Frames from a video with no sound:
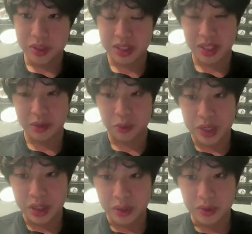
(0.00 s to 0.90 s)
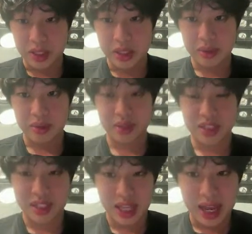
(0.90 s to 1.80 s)
is like a read-only
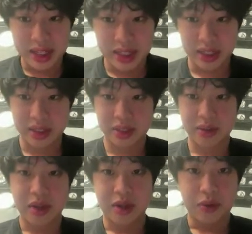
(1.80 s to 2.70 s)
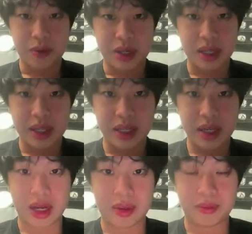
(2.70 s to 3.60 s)
static, really
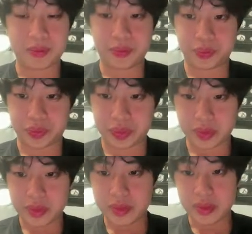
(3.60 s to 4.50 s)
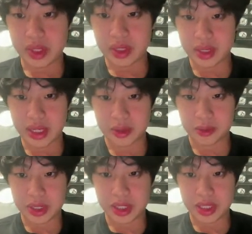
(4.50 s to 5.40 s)
like a
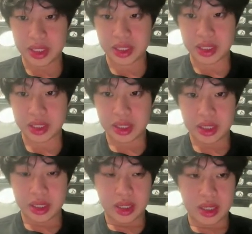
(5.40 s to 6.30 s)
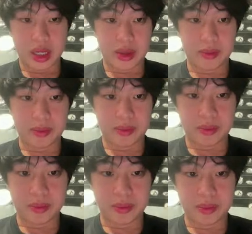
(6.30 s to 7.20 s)
really
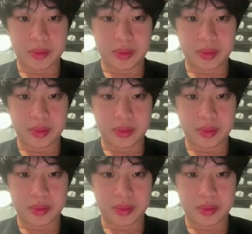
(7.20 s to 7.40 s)
um